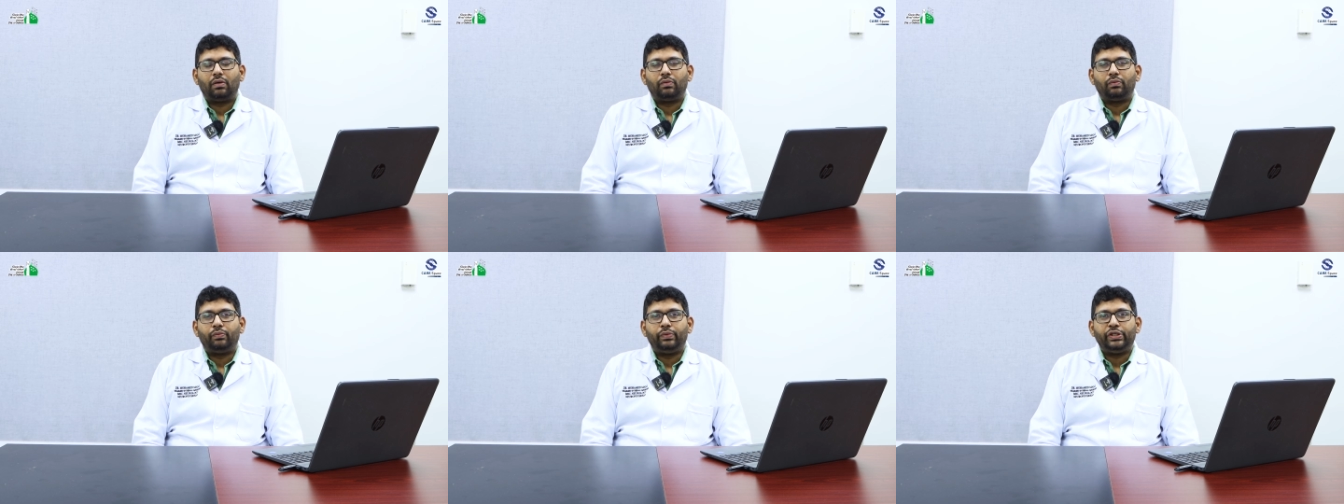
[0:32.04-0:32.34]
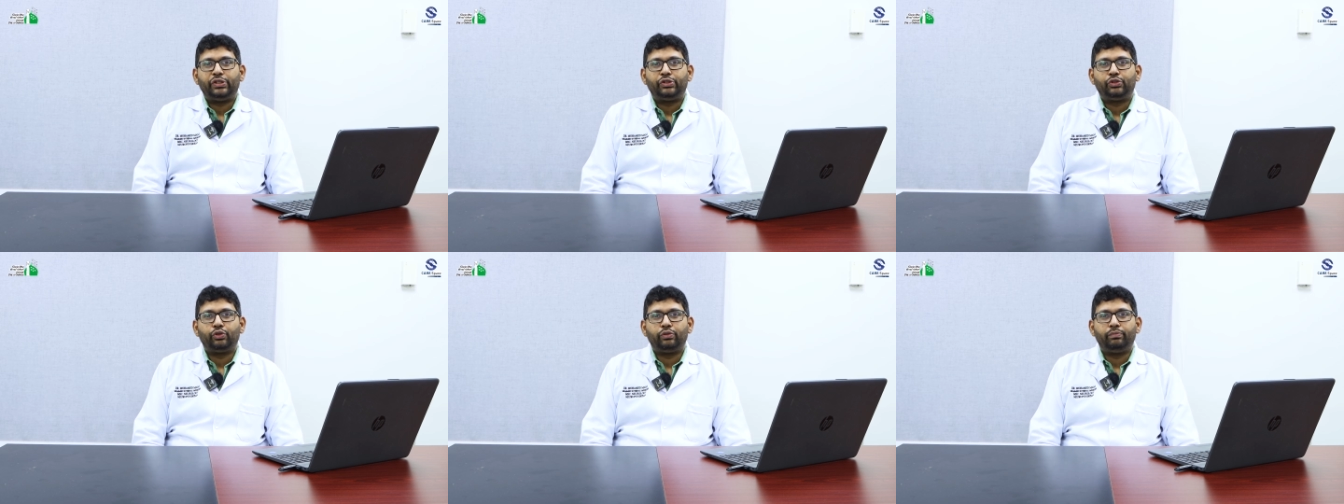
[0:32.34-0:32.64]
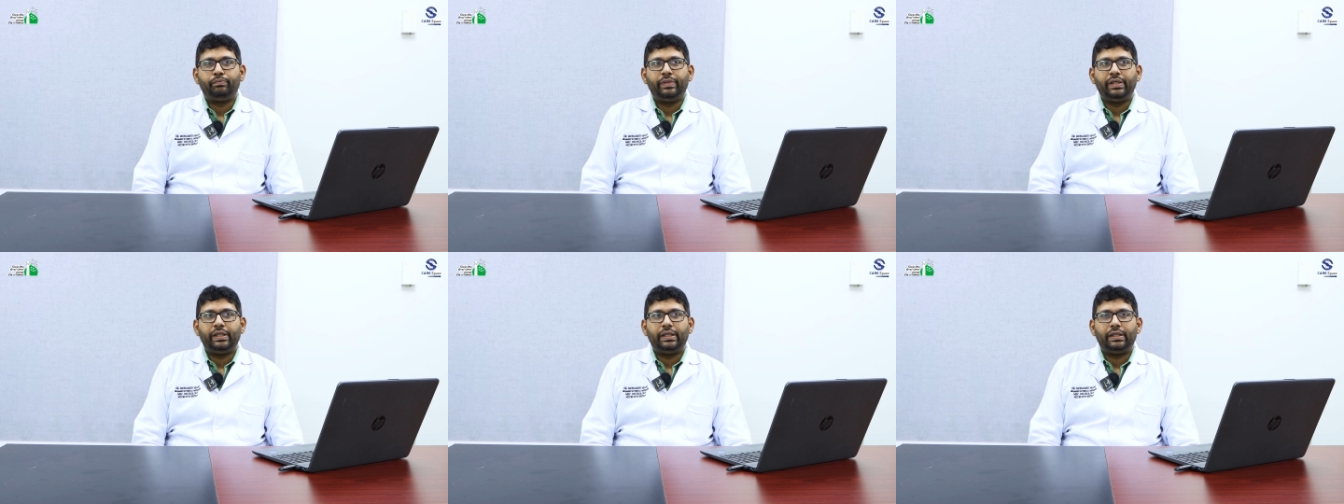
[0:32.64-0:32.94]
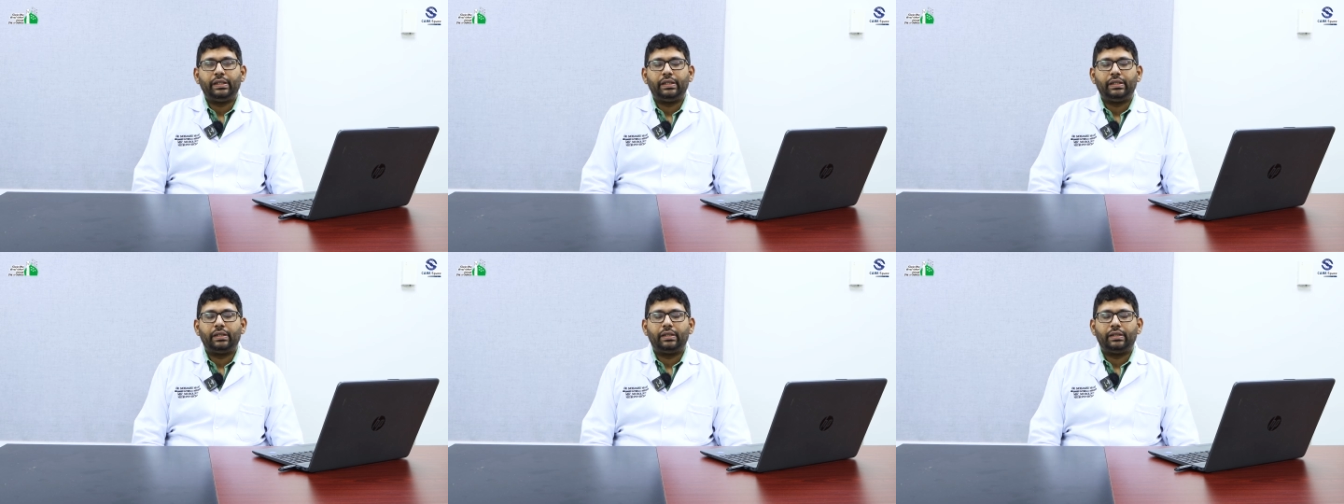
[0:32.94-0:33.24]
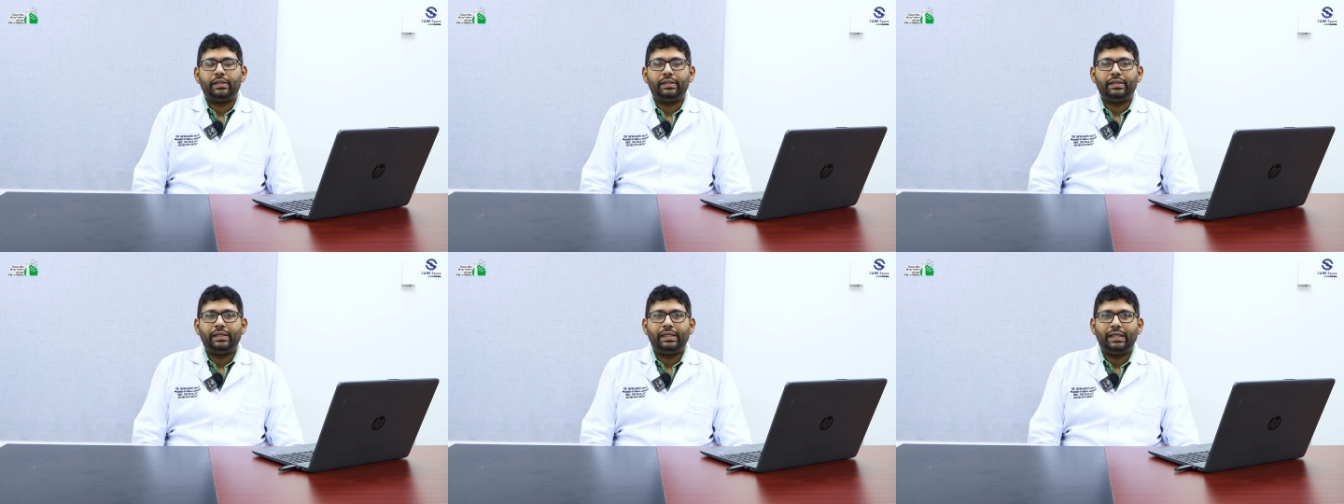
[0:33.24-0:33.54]
we should be
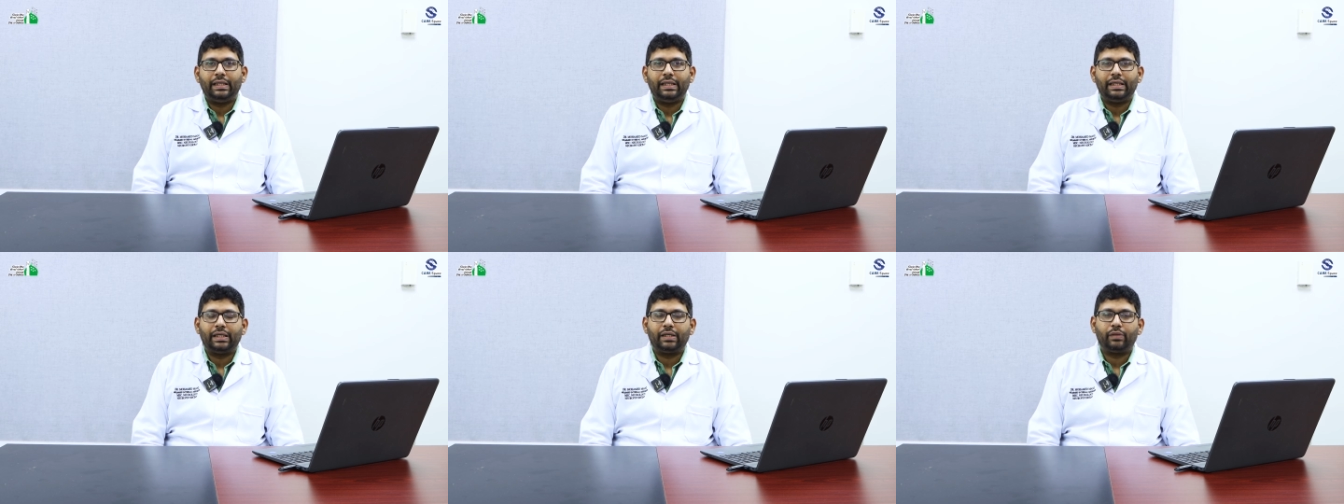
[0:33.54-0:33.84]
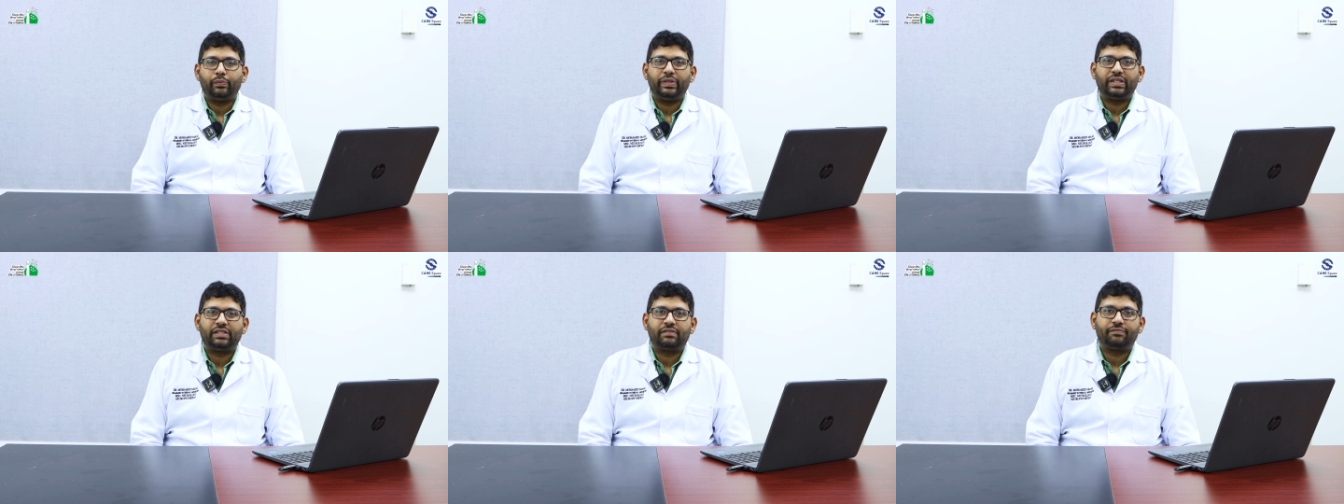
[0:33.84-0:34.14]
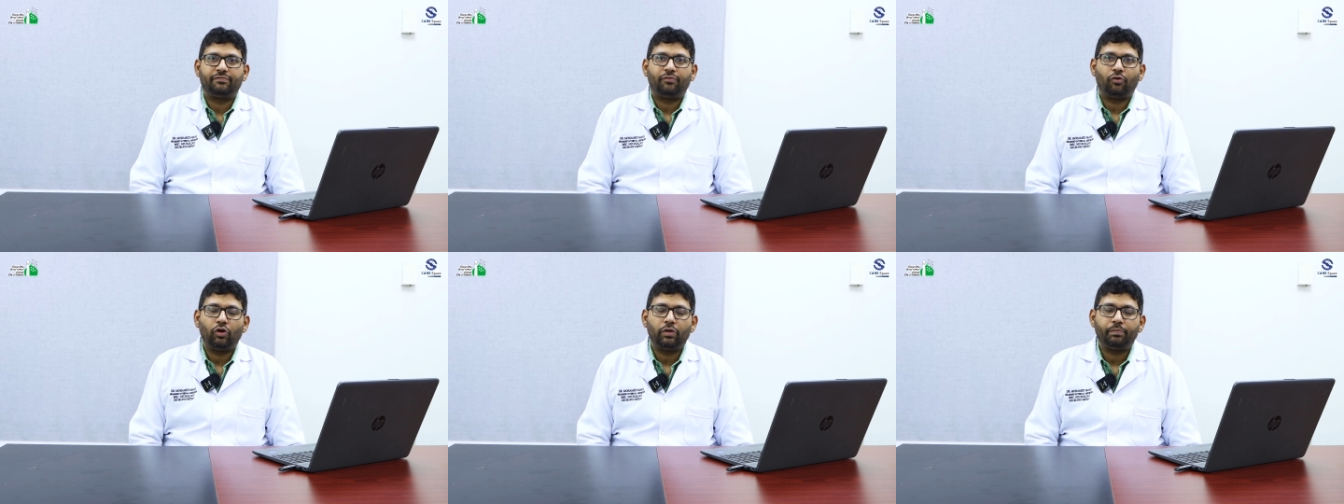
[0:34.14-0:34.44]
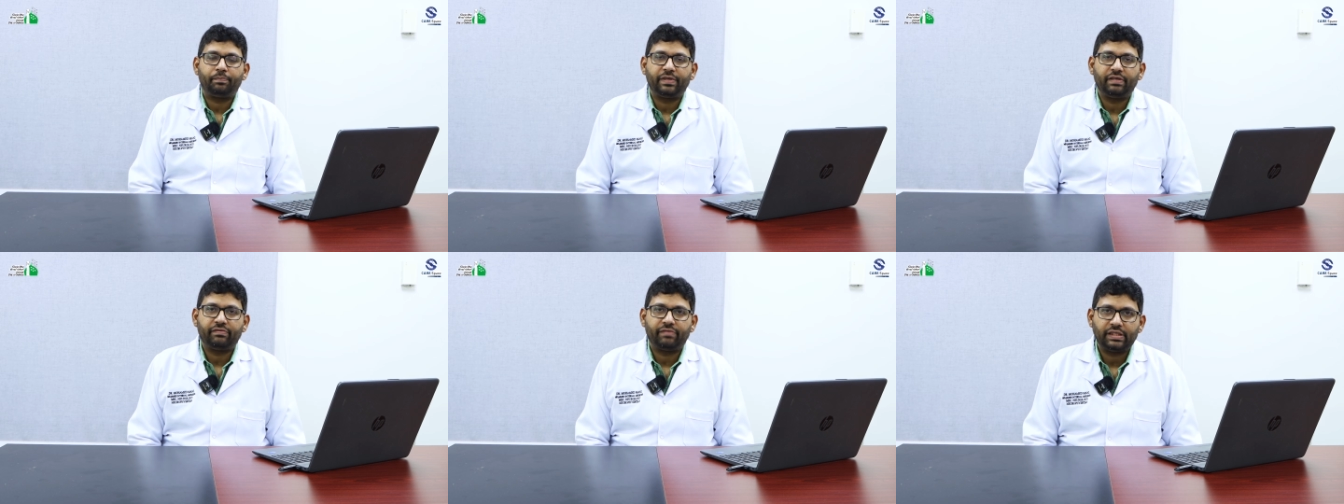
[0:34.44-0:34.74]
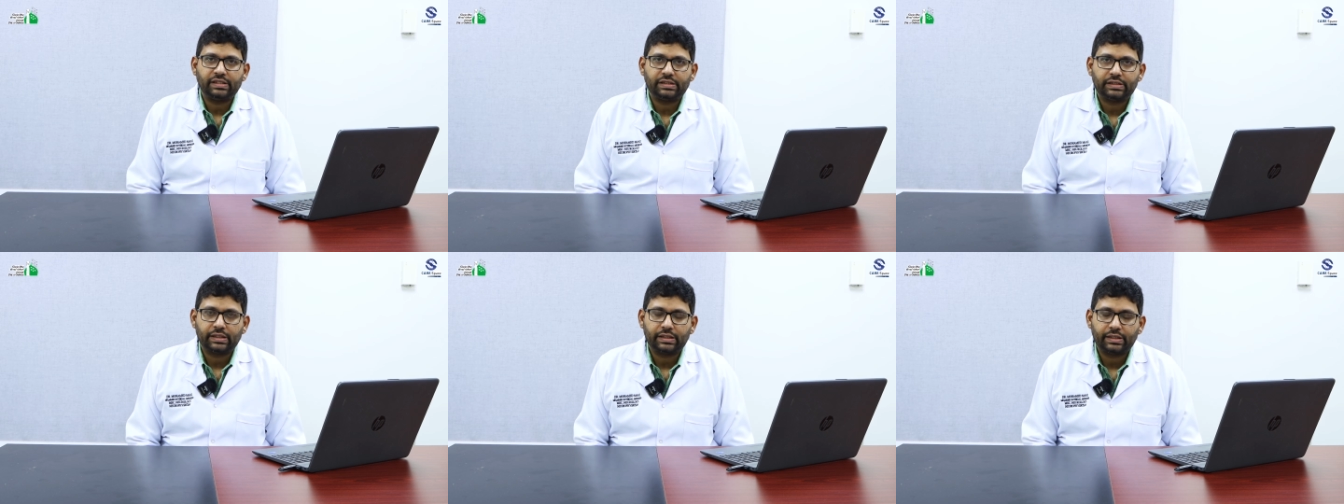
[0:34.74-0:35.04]
dealing with fall
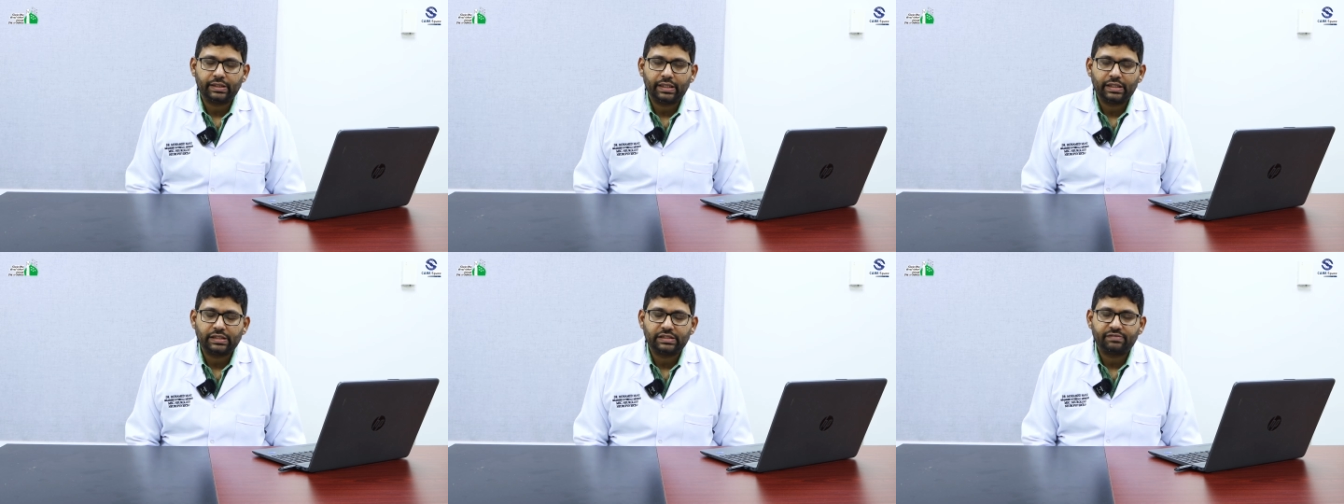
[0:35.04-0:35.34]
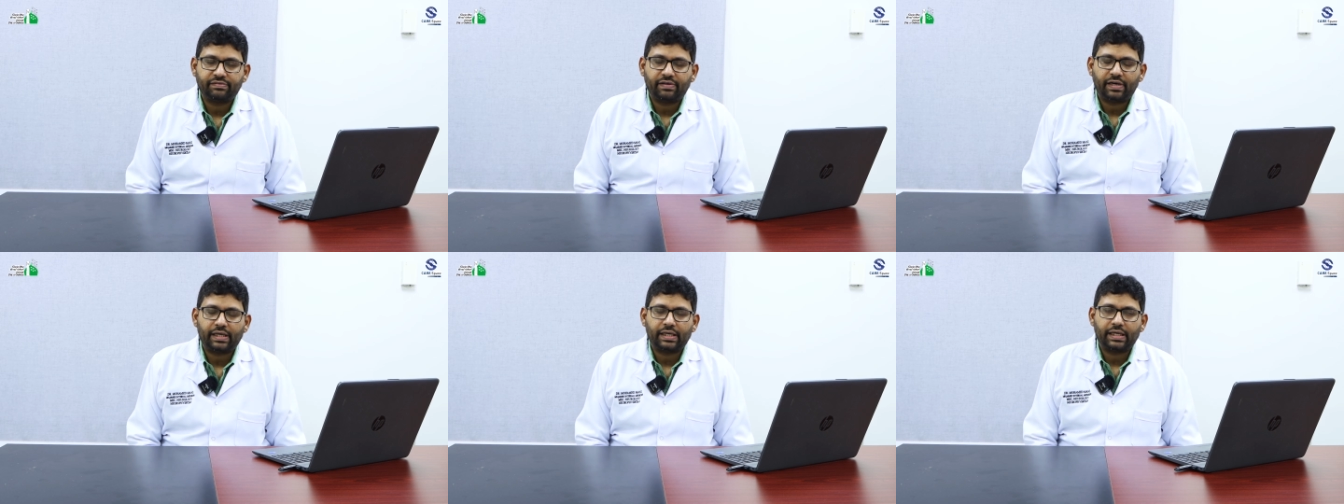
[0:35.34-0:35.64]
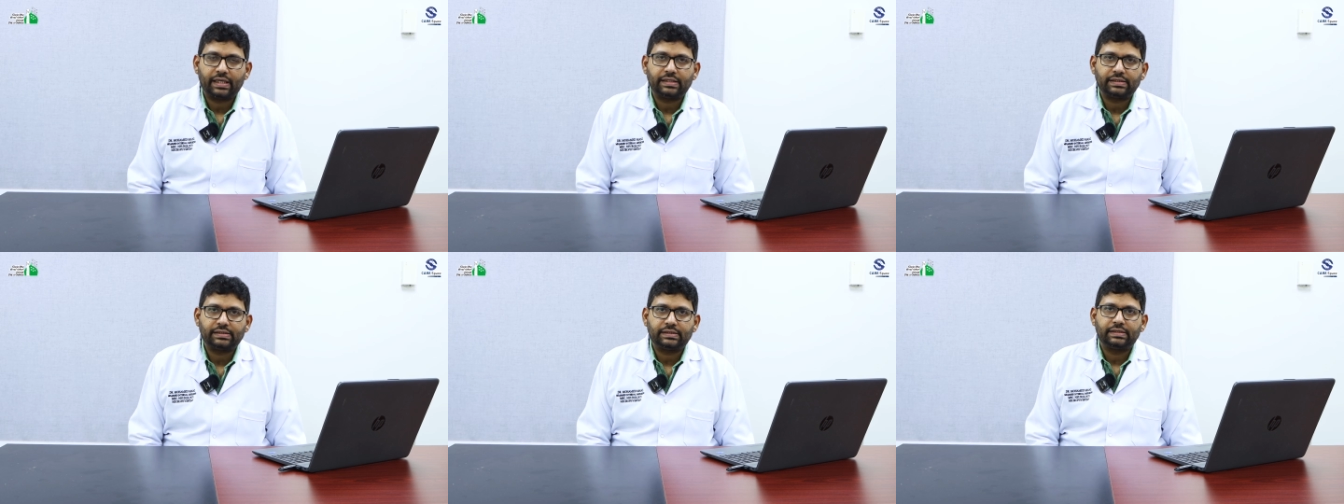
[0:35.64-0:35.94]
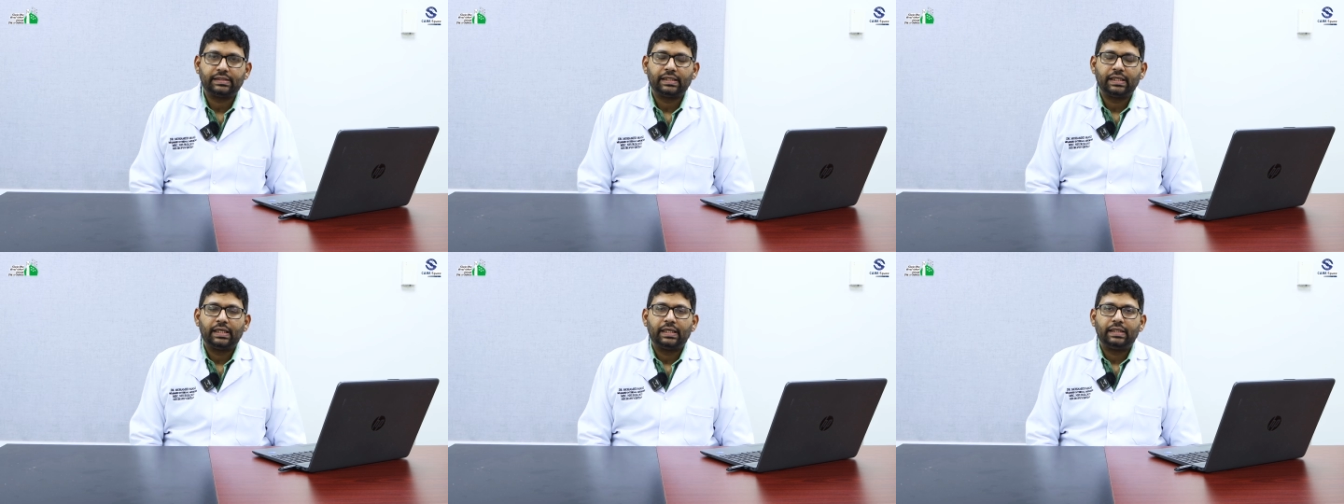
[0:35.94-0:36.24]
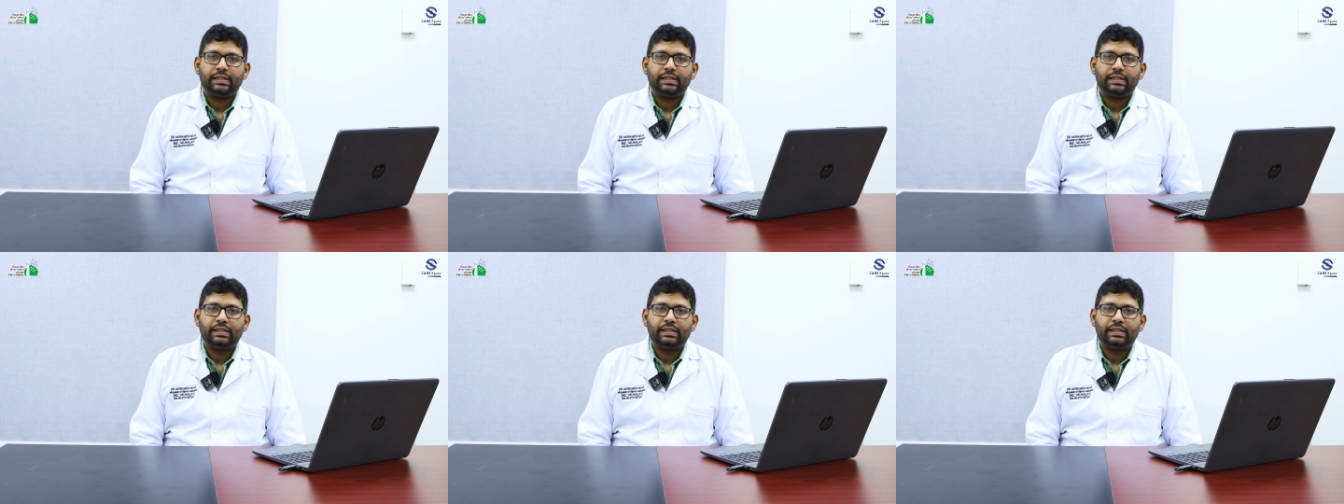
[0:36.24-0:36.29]
prevention as far as